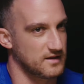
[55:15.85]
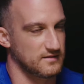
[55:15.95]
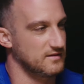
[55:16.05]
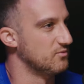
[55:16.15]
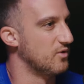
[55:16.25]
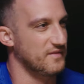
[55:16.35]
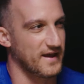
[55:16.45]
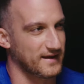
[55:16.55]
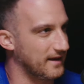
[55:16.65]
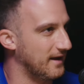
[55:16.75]
And they won
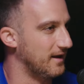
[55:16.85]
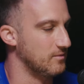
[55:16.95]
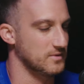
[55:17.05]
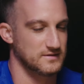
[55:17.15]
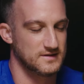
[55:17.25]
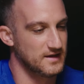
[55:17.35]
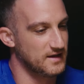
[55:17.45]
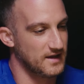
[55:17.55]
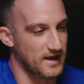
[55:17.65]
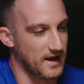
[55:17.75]
that game, and
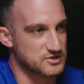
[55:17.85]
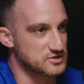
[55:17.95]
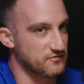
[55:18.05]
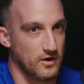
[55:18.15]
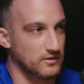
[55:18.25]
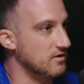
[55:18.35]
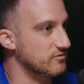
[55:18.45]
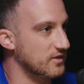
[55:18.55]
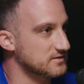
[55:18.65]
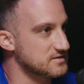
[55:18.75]
I just fell in love
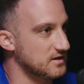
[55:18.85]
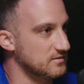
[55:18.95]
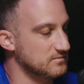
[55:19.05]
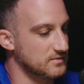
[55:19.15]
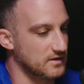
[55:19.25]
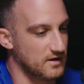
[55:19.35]
with that team.